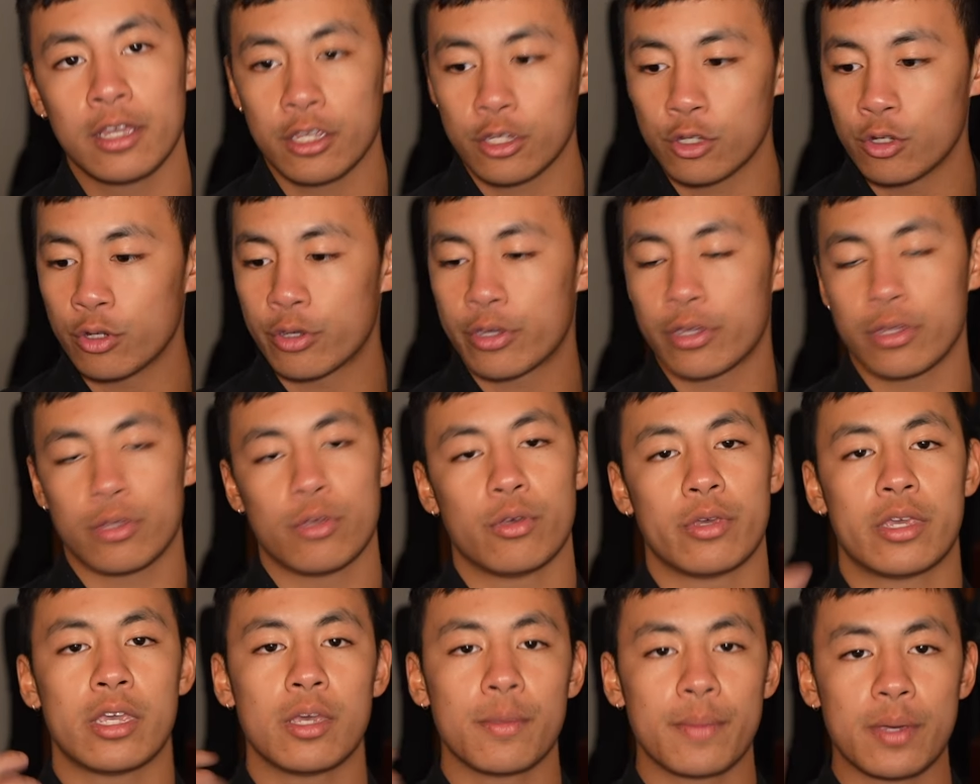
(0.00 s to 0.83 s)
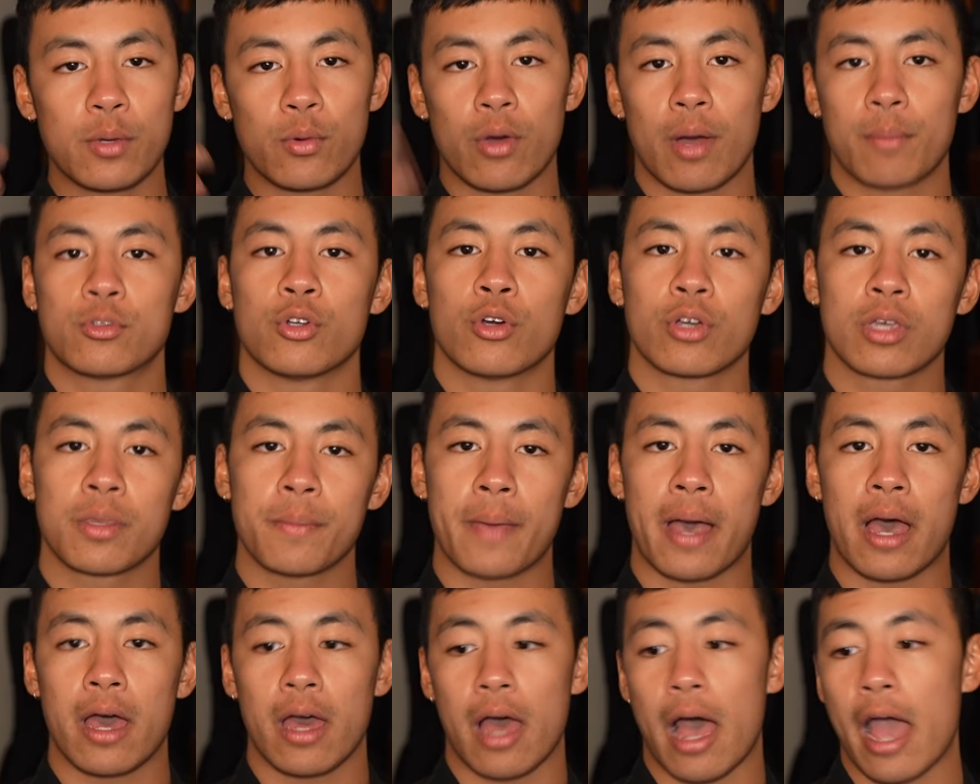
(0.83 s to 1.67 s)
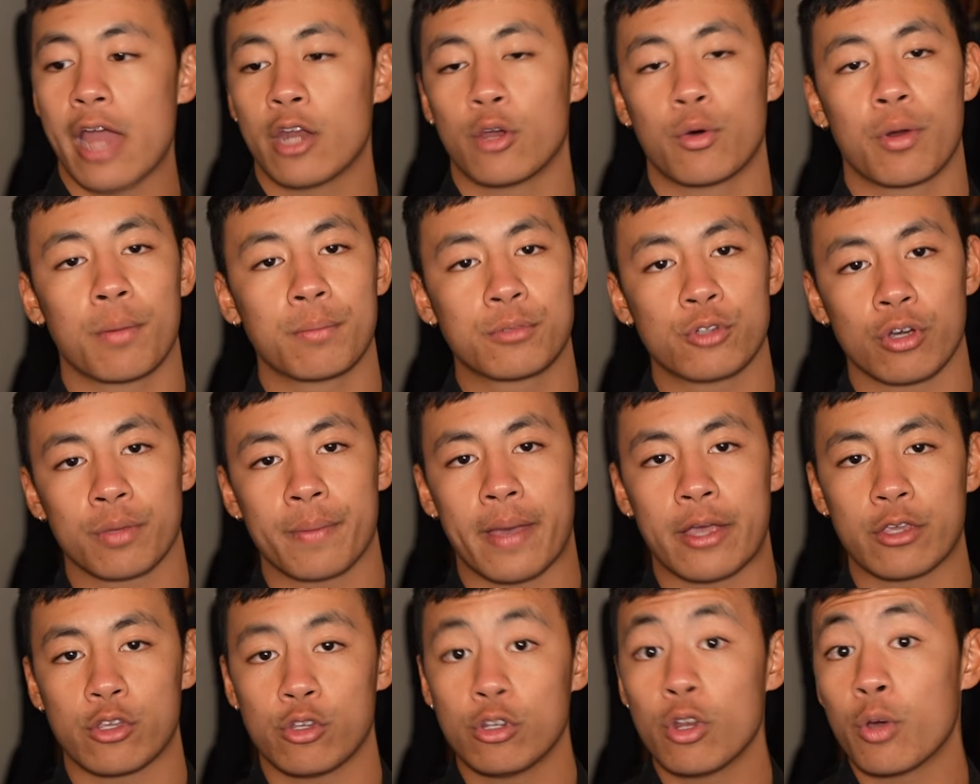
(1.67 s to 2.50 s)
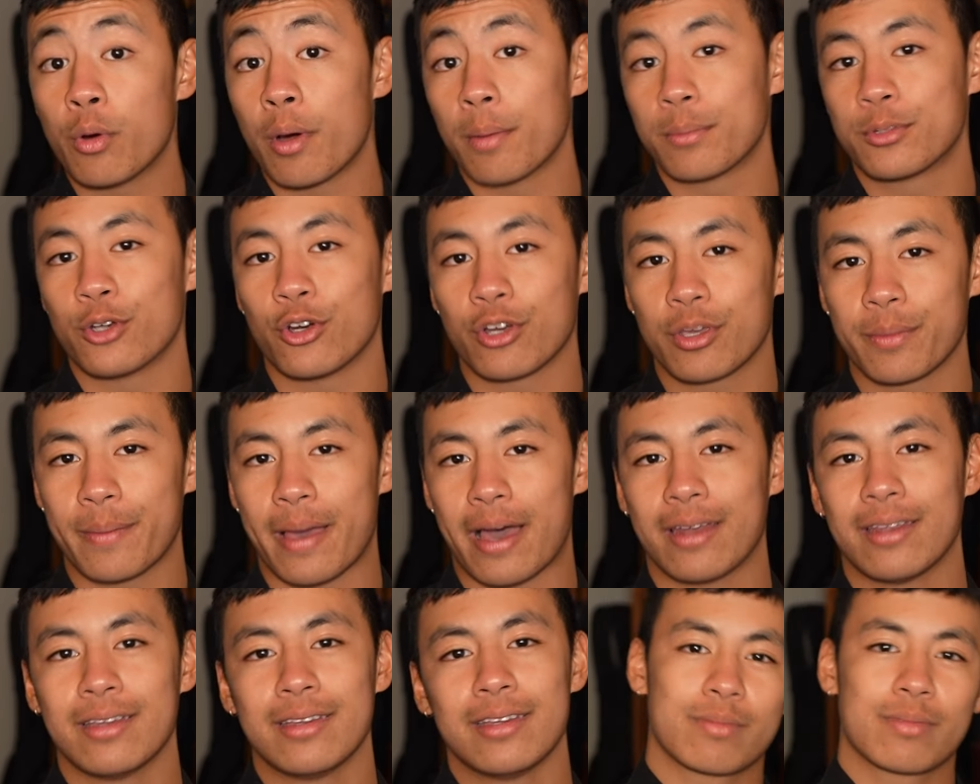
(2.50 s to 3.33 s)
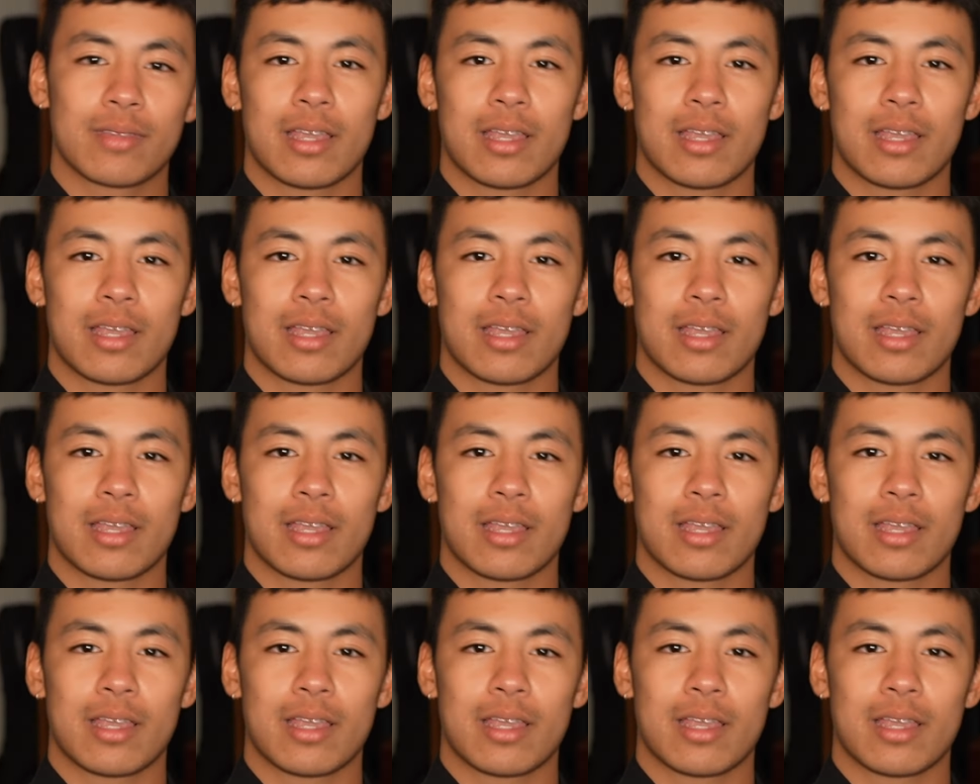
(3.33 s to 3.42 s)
You hear me, what I'm talking about. I know what I'm talking about. You know what I'm talking about.